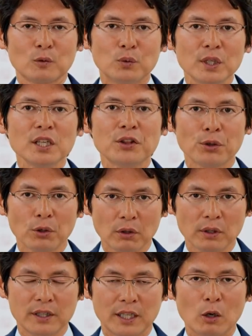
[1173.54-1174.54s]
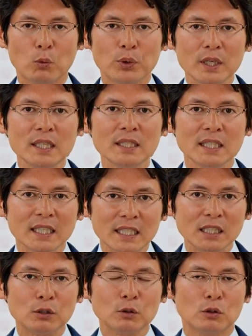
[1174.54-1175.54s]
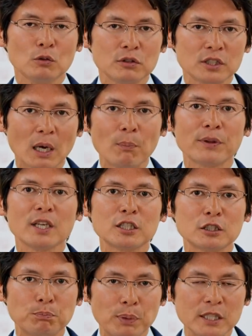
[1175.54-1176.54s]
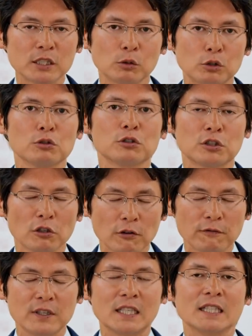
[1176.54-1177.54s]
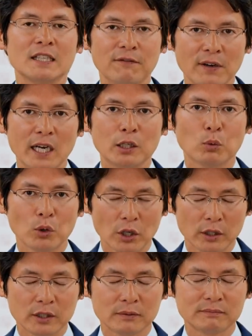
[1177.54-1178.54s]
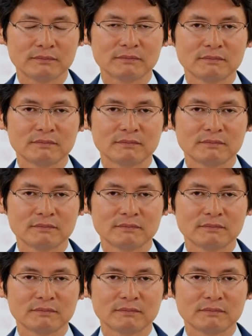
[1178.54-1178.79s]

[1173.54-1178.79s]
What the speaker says: We thought that we needed to do something special to serve in divine work.